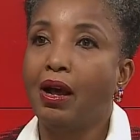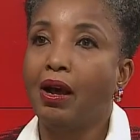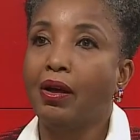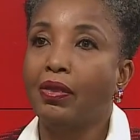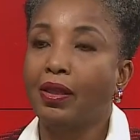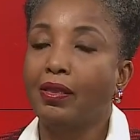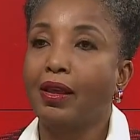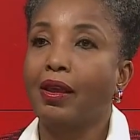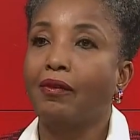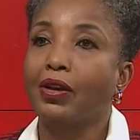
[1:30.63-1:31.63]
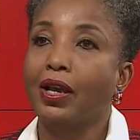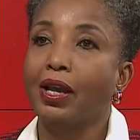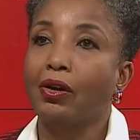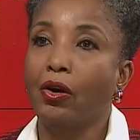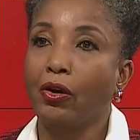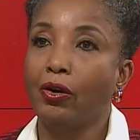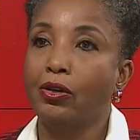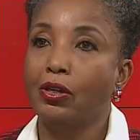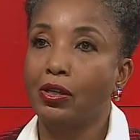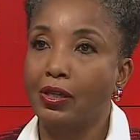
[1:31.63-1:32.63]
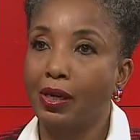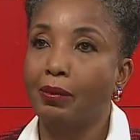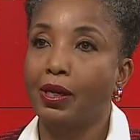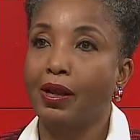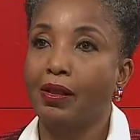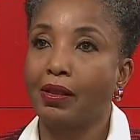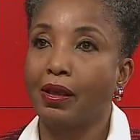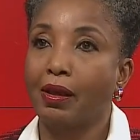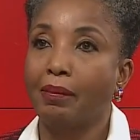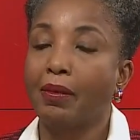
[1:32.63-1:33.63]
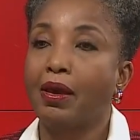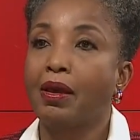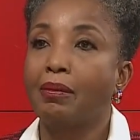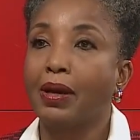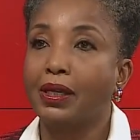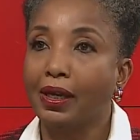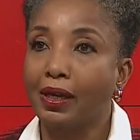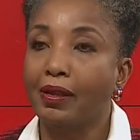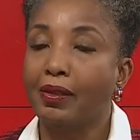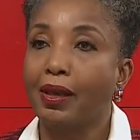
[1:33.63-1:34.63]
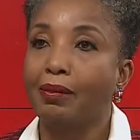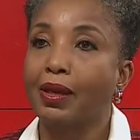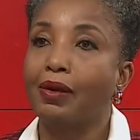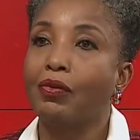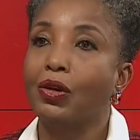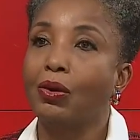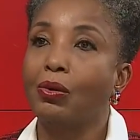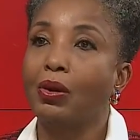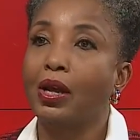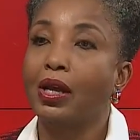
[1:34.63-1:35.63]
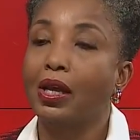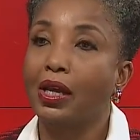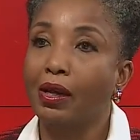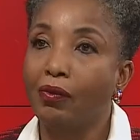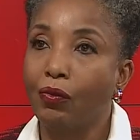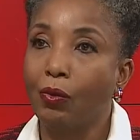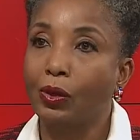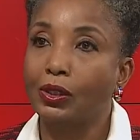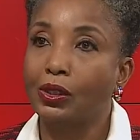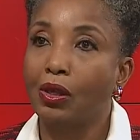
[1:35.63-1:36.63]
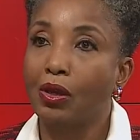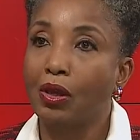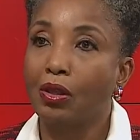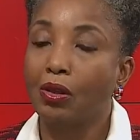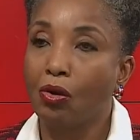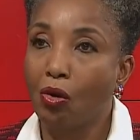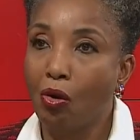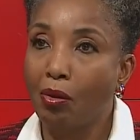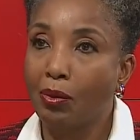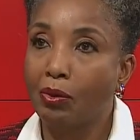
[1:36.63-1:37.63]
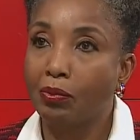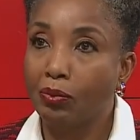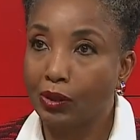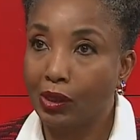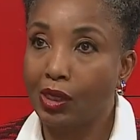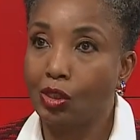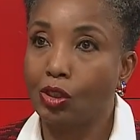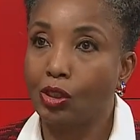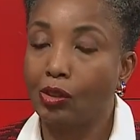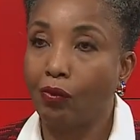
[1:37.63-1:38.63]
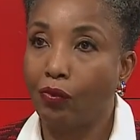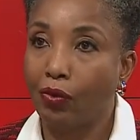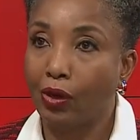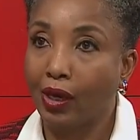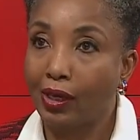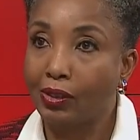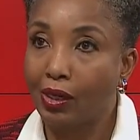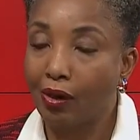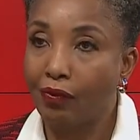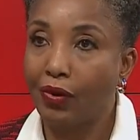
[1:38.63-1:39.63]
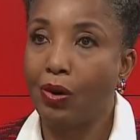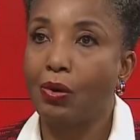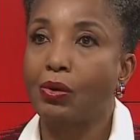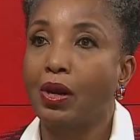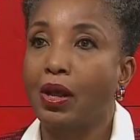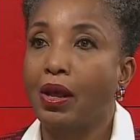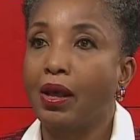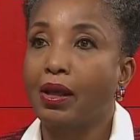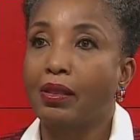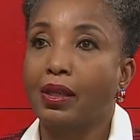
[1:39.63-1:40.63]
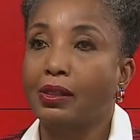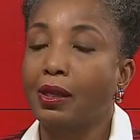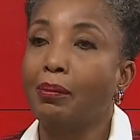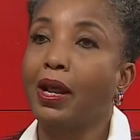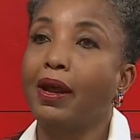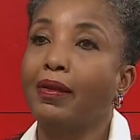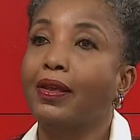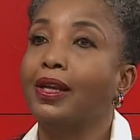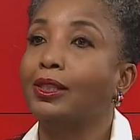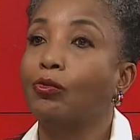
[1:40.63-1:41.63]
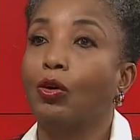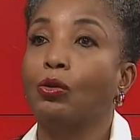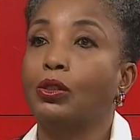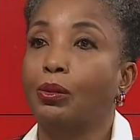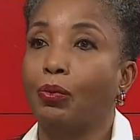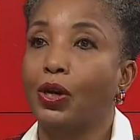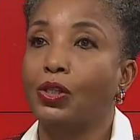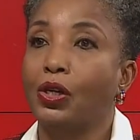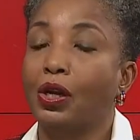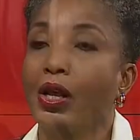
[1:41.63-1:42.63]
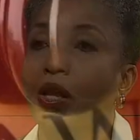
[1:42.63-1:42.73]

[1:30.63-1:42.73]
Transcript: that they have allowed her to intimidate them by telling them that if you enforce the normal procedures for casting a vote, that somehow that is voter suppression.